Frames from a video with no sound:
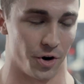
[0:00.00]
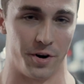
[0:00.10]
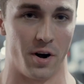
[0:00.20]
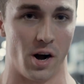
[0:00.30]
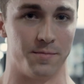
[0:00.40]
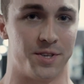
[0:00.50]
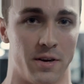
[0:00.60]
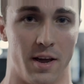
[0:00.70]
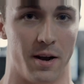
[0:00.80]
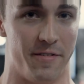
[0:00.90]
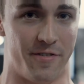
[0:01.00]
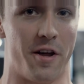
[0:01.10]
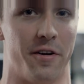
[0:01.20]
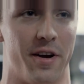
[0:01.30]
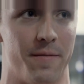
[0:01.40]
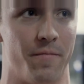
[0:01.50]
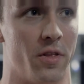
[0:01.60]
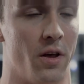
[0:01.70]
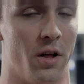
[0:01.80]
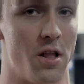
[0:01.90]
shorter arms are going to be farther in,
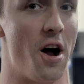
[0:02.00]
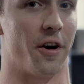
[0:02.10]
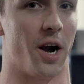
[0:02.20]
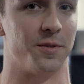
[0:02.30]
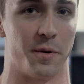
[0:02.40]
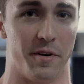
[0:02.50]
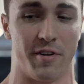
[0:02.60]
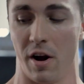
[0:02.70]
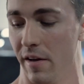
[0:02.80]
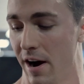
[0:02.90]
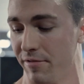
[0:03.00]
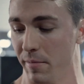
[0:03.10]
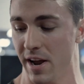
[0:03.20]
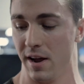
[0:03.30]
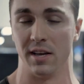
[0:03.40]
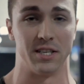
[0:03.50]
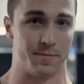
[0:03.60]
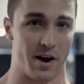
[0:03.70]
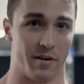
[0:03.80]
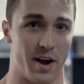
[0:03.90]
longer arms are going to be farther out. For me, it's
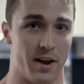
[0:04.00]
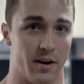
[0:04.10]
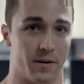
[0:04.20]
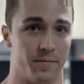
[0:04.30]
about right here.